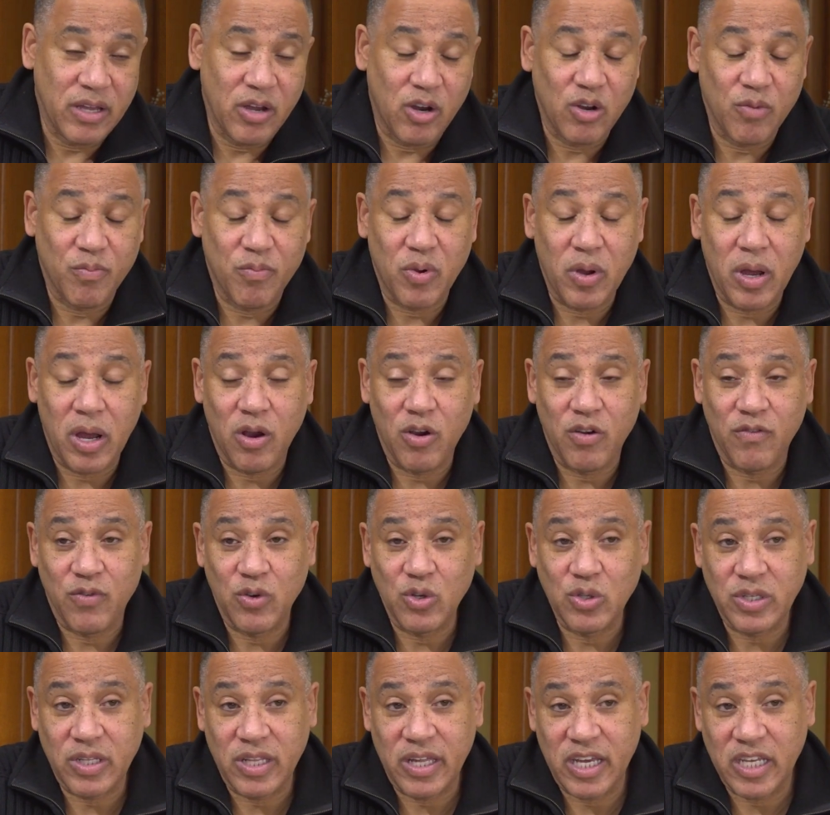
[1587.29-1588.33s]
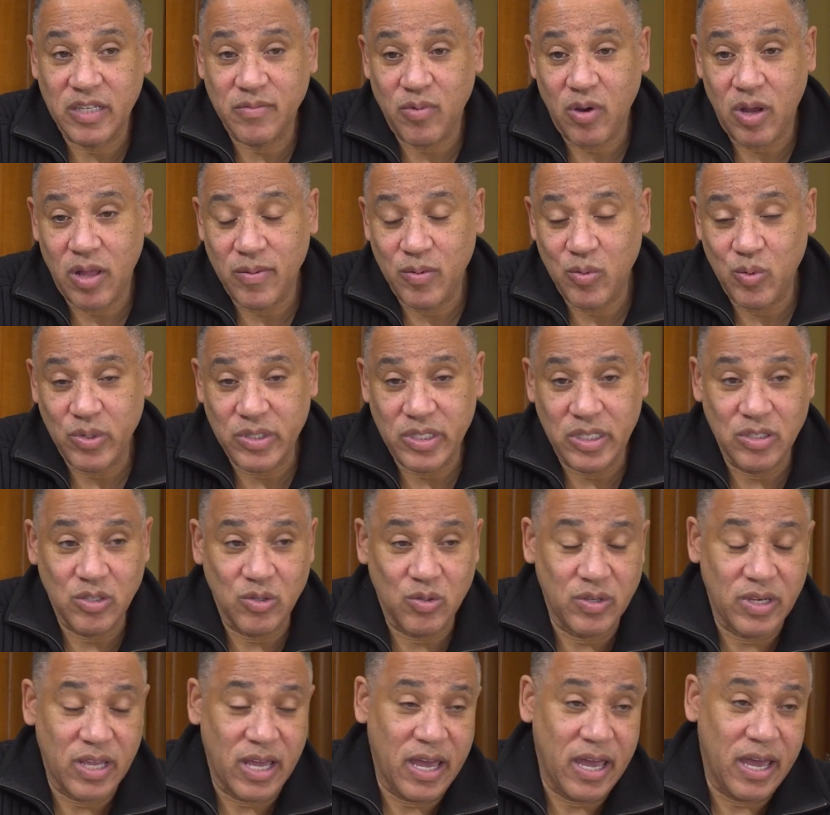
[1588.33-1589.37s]
Her first class probably wasn't
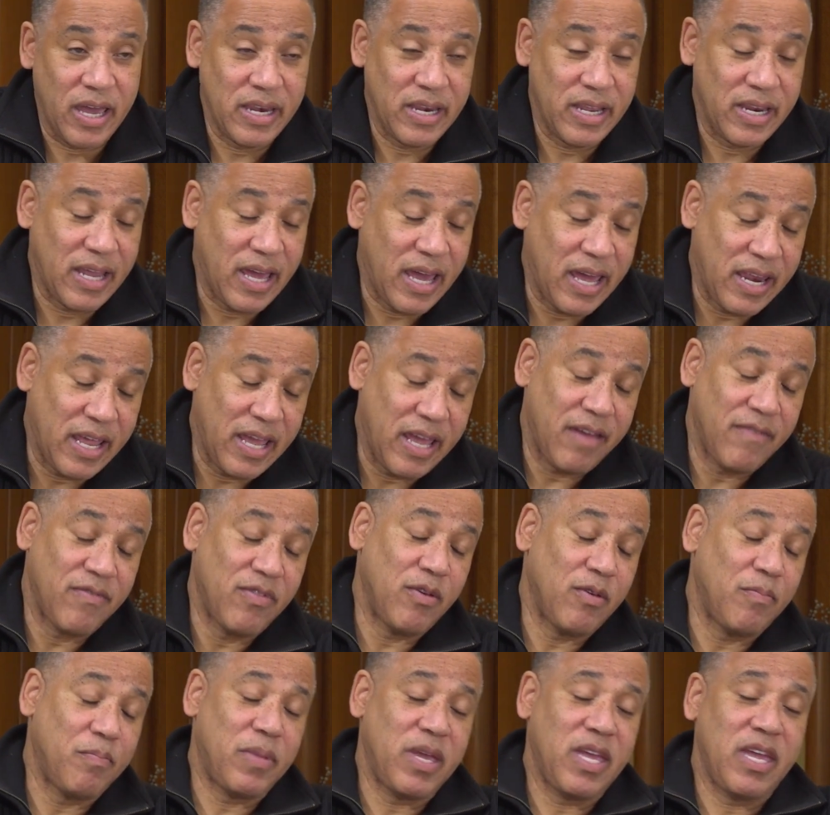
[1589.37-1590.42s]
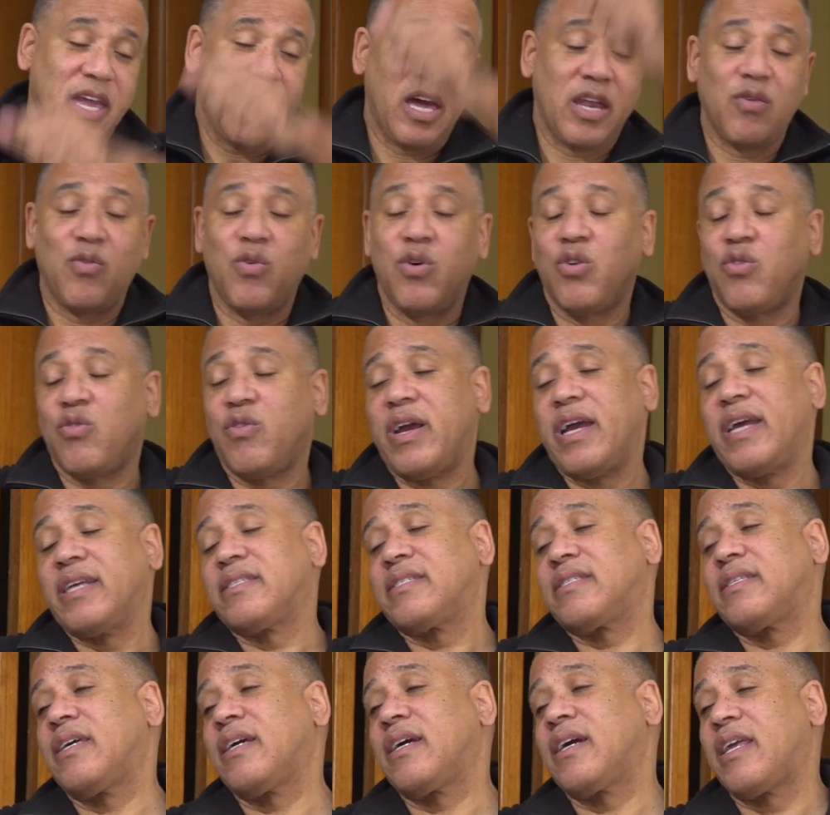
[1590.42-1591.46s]
until 9, and I'd have the piano on grand
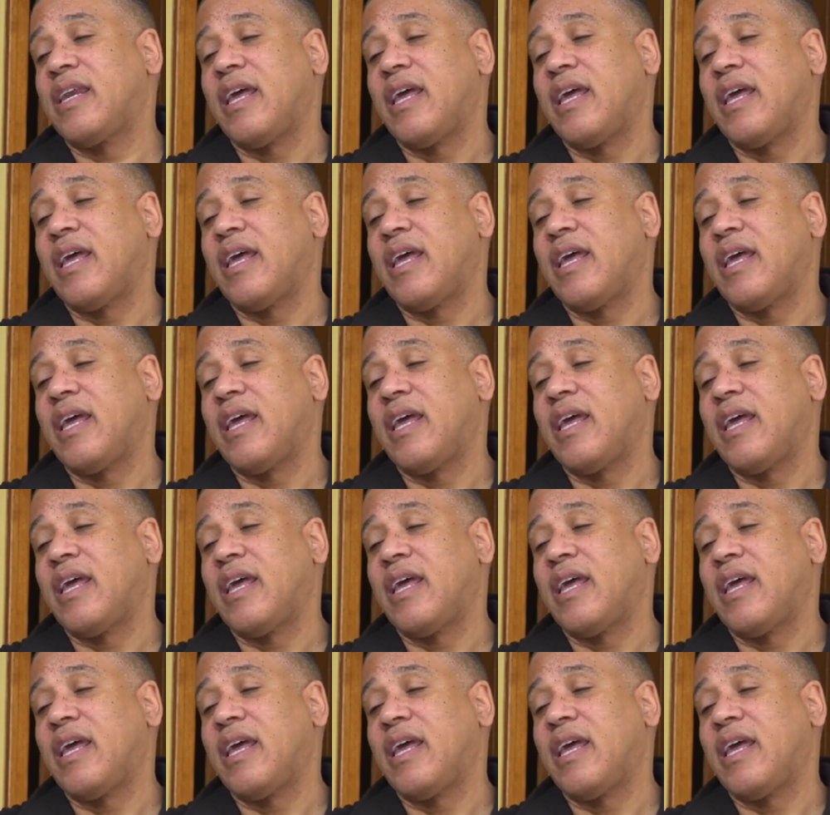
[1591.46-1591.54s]
stick,